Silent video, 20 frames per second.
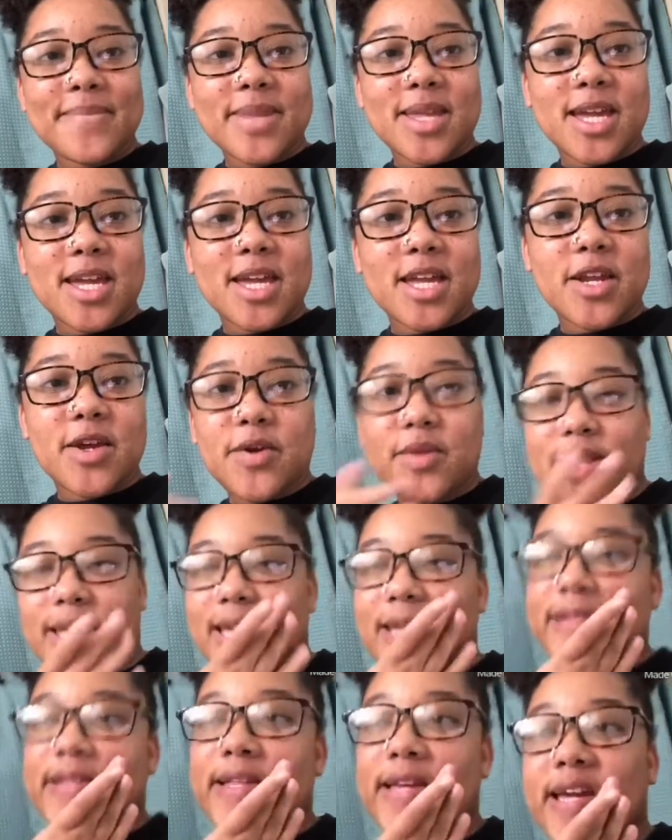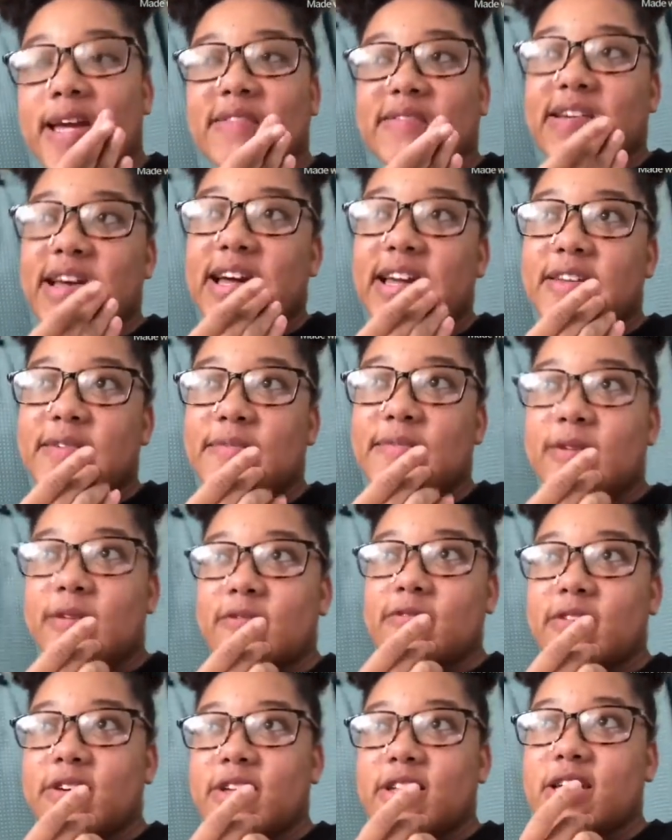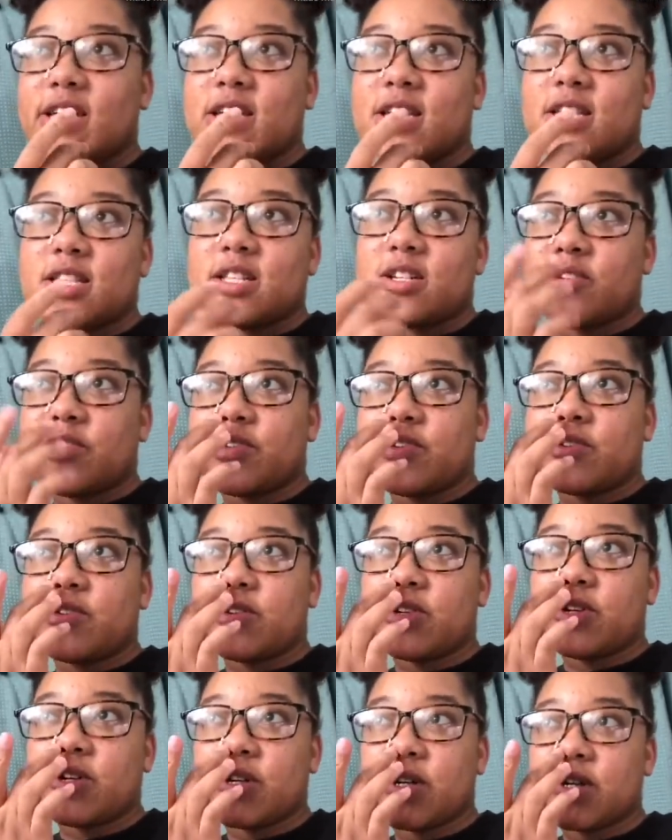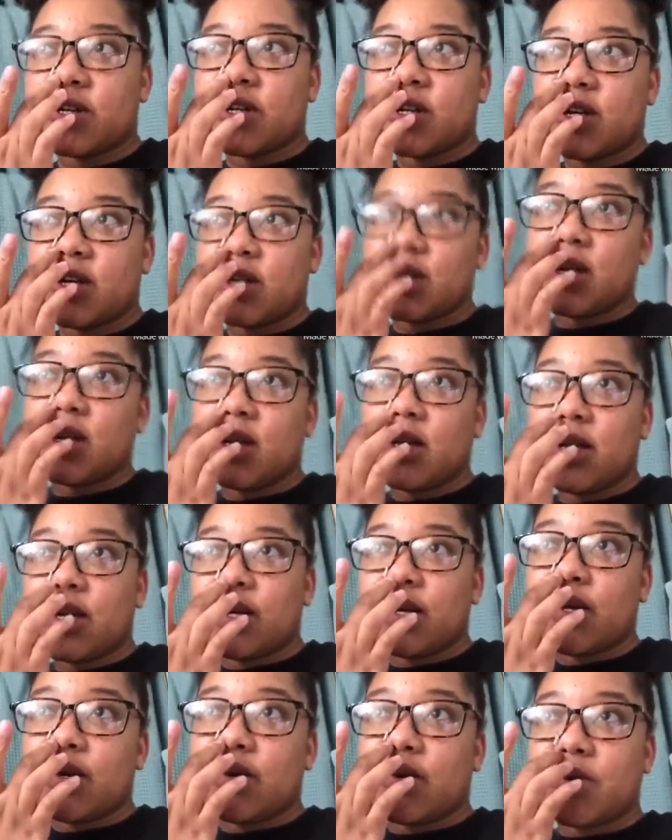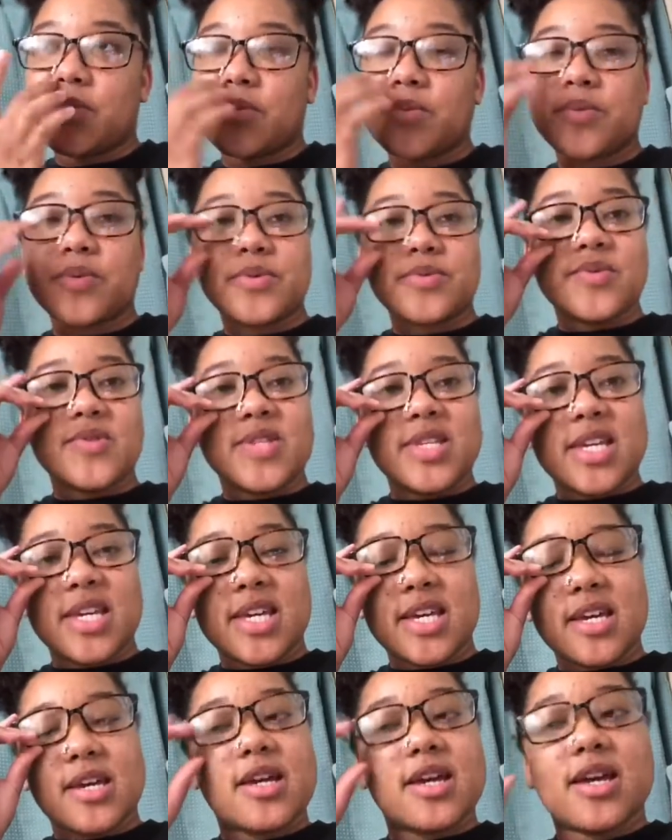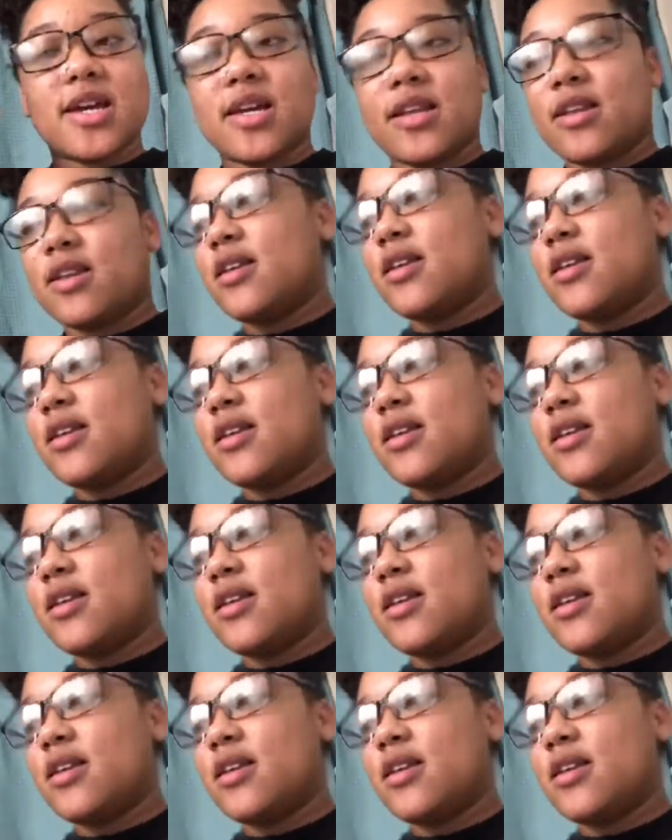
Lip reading: you know, lately I've kind of been feeling a little woozy and,